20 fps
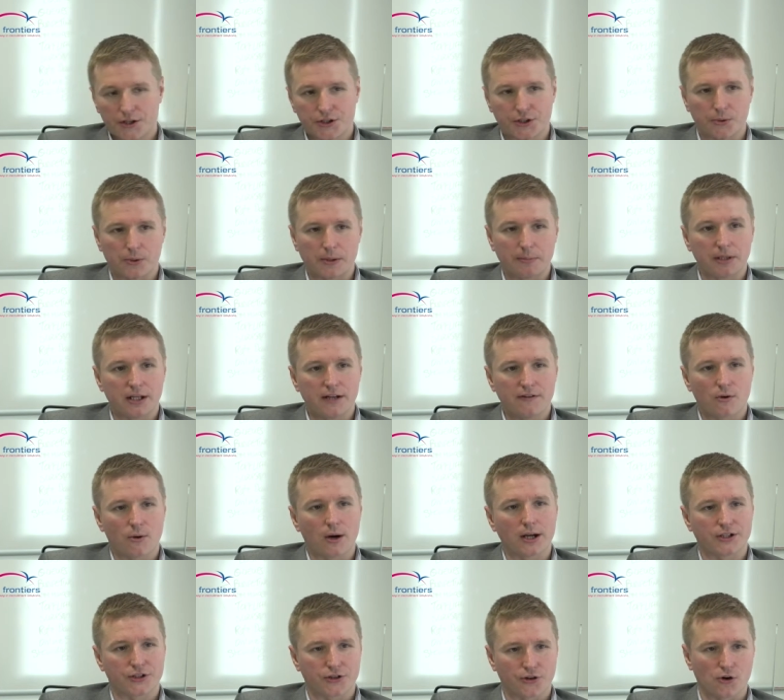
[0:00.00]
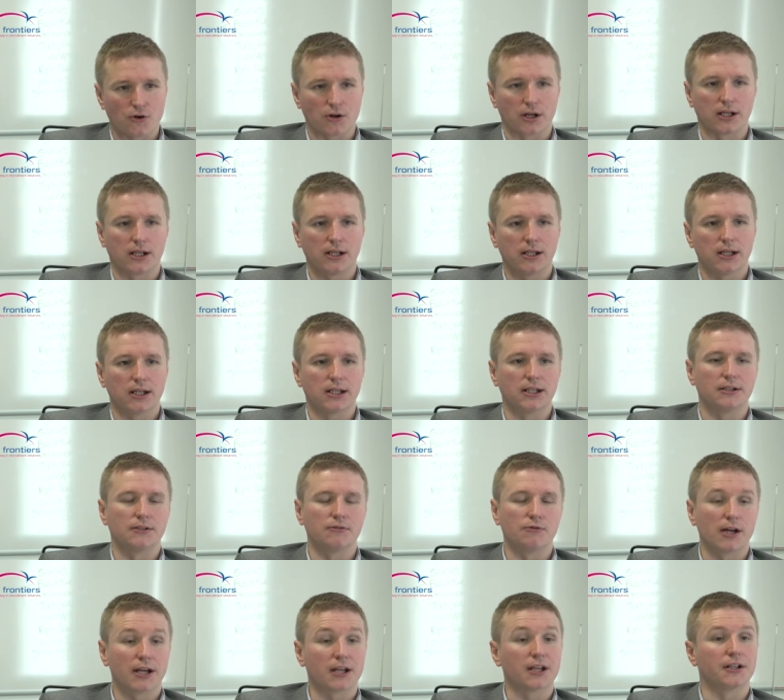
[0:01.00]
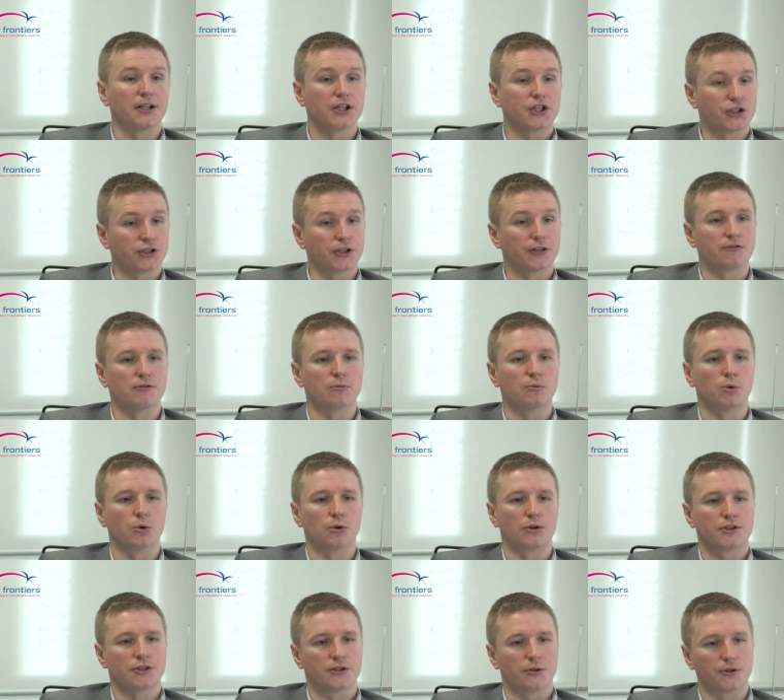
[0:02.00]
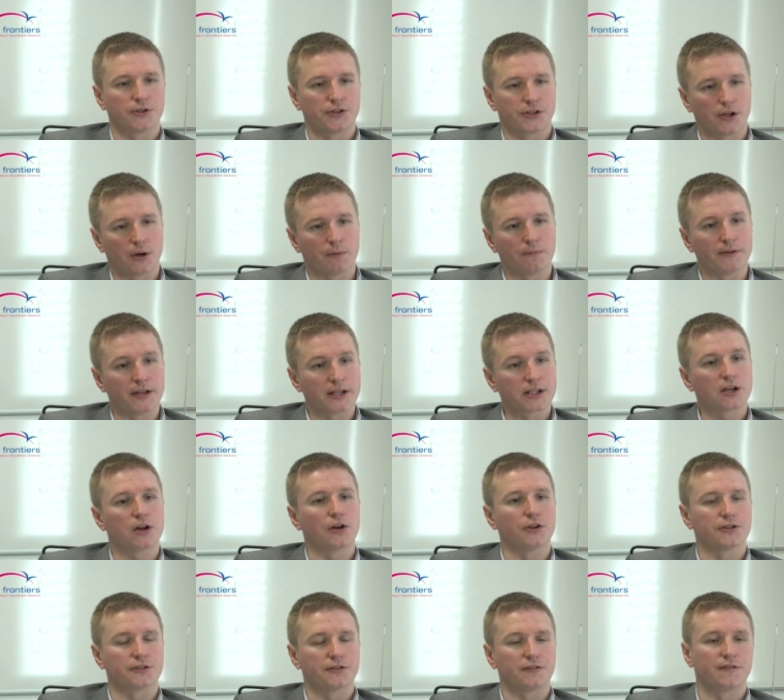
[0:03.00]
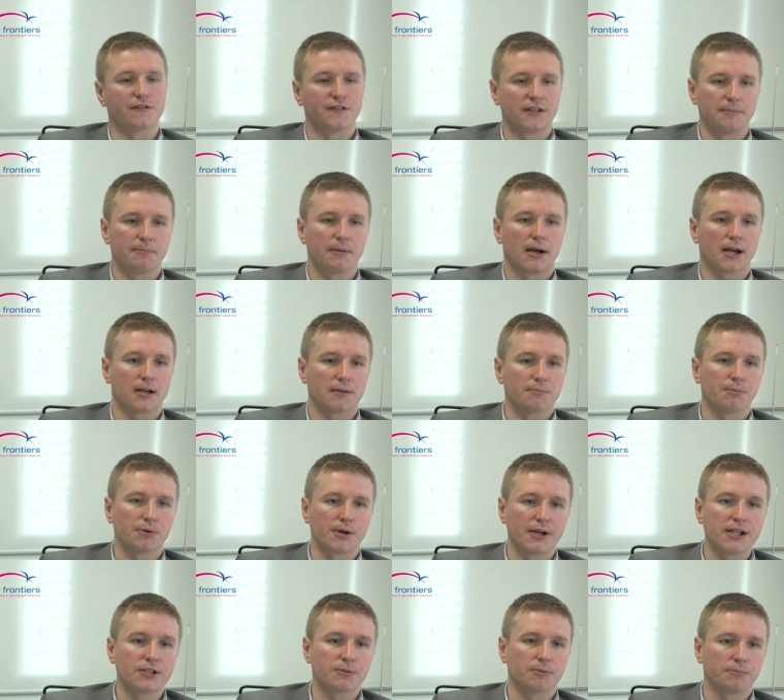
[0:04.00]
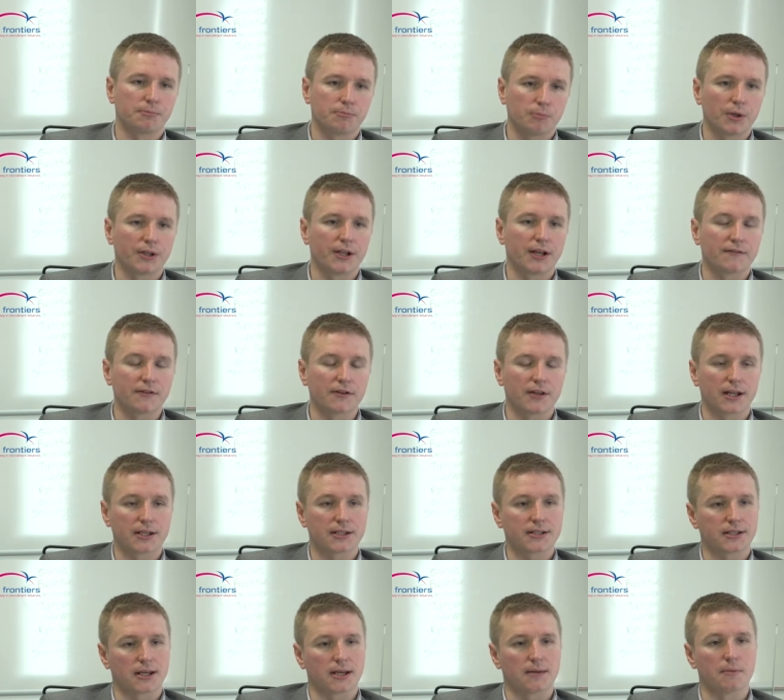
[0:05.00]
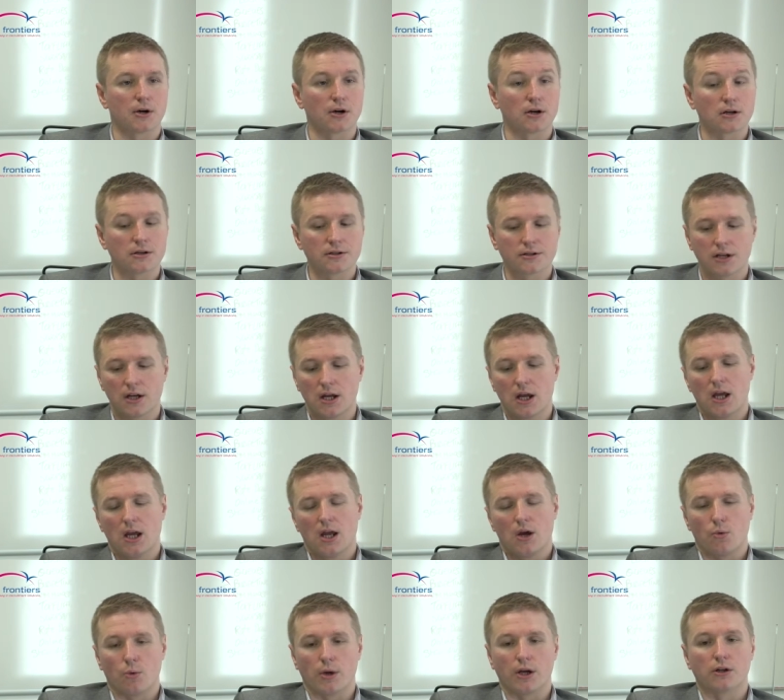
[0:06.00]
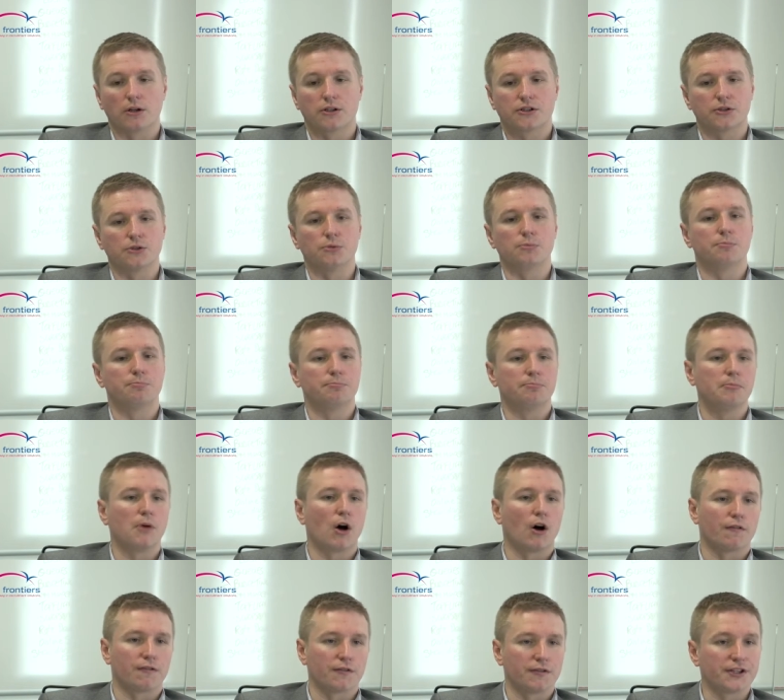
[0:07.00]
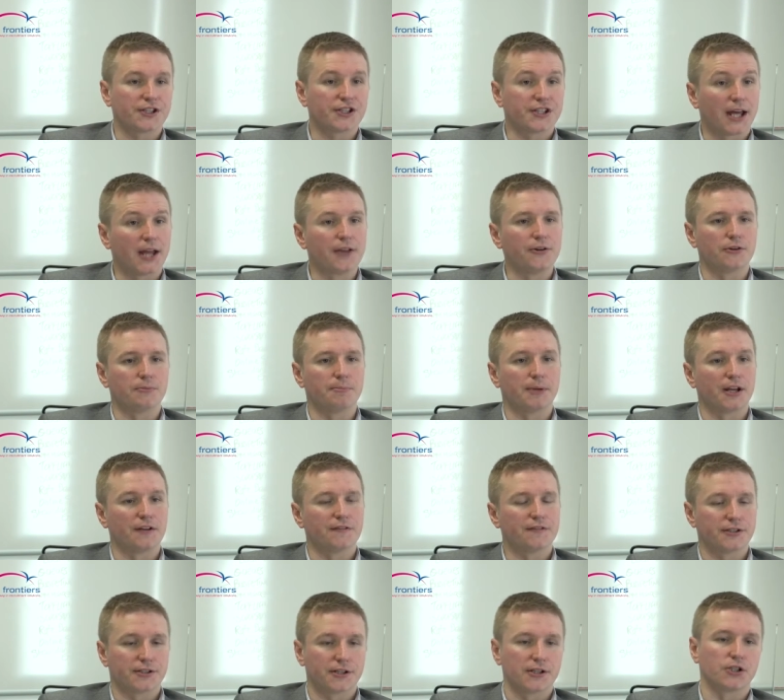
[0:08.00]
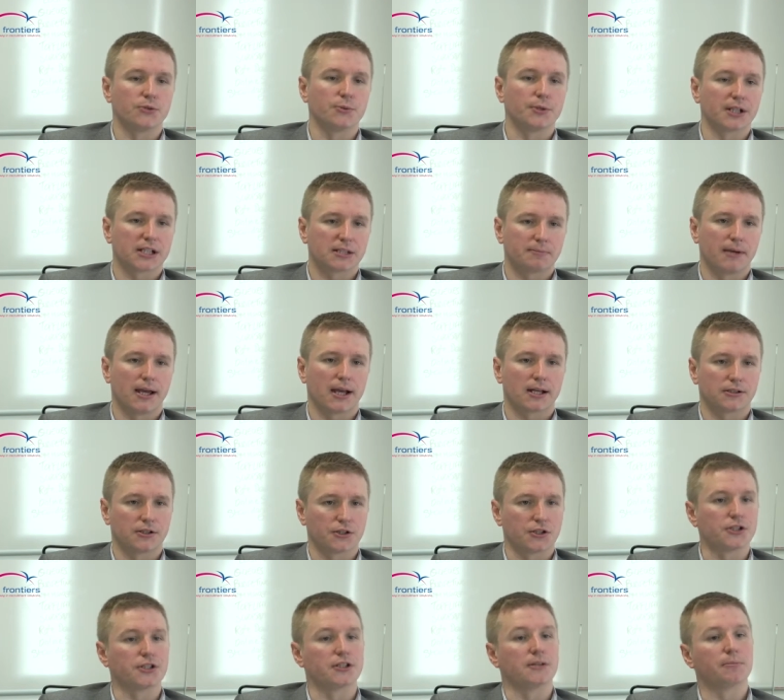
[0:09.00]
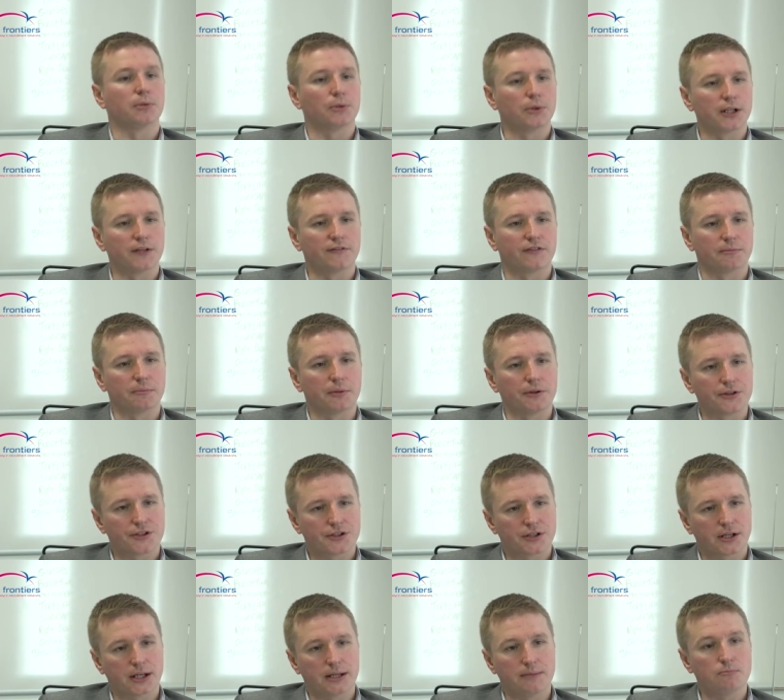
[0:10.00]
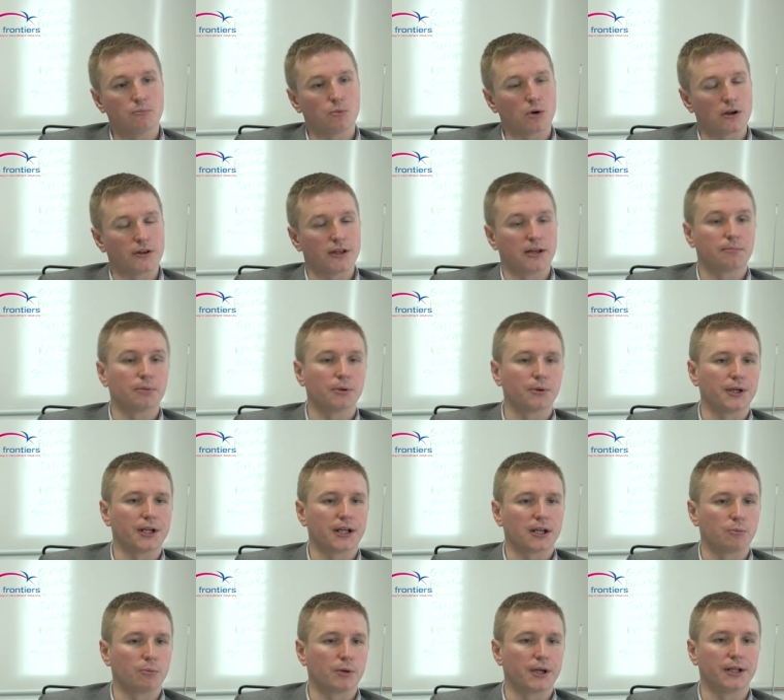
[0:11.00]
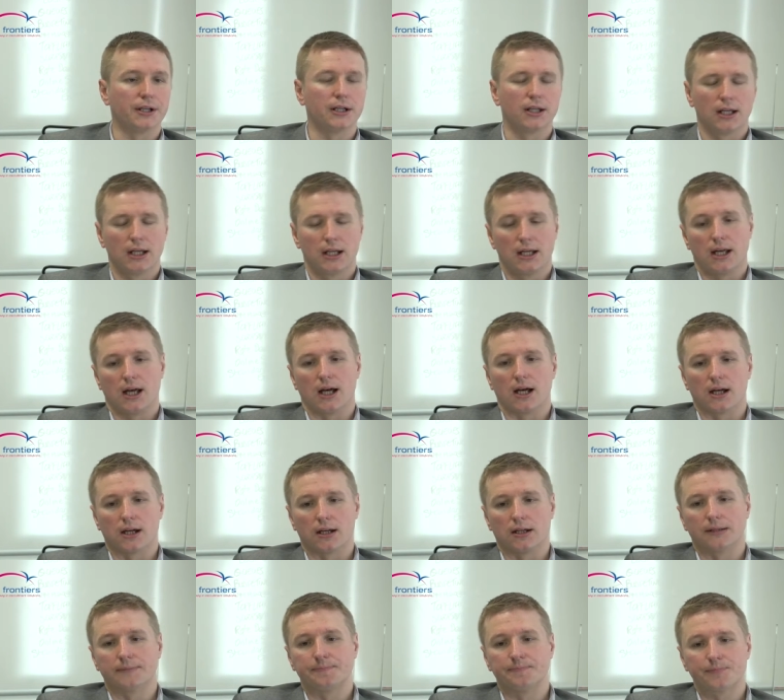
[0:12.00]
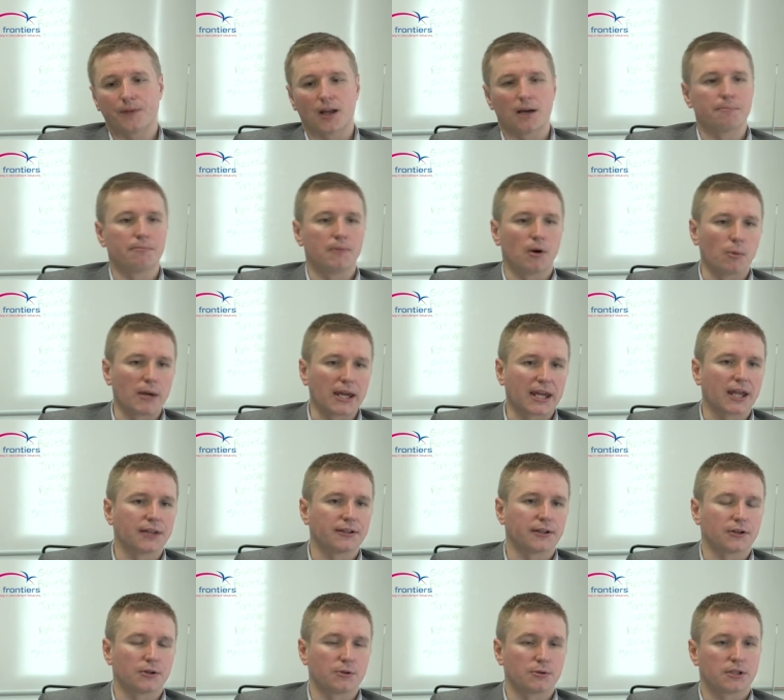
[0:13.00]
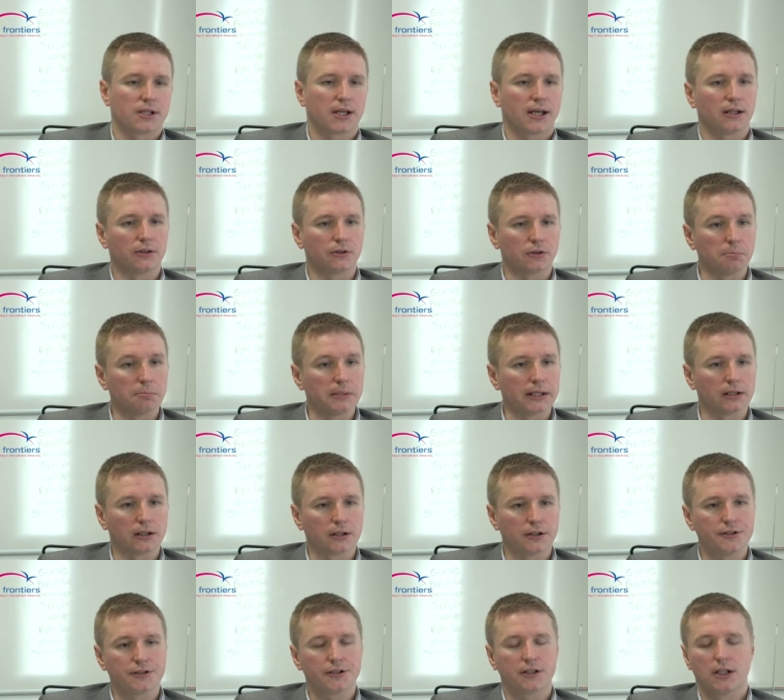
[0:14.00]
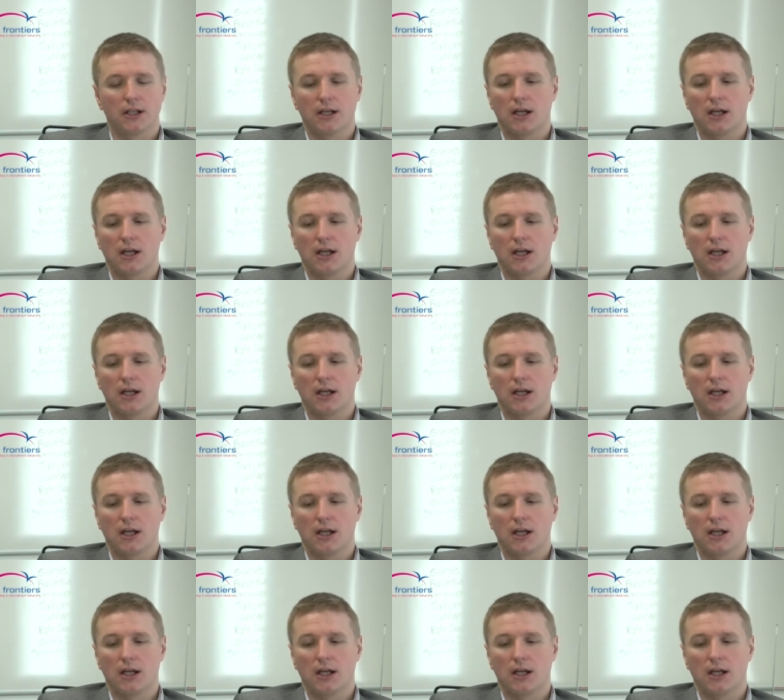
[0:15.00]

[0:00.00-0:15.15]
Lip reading: So we believe quite strongly in recognition and rewards. So there's the obvious constant feedback and praise whenever that's earned. We also offer the standard benefits that you would expect, such as an Employee of the Month scheme where the employee can win a weekend at a hotel or a meal out.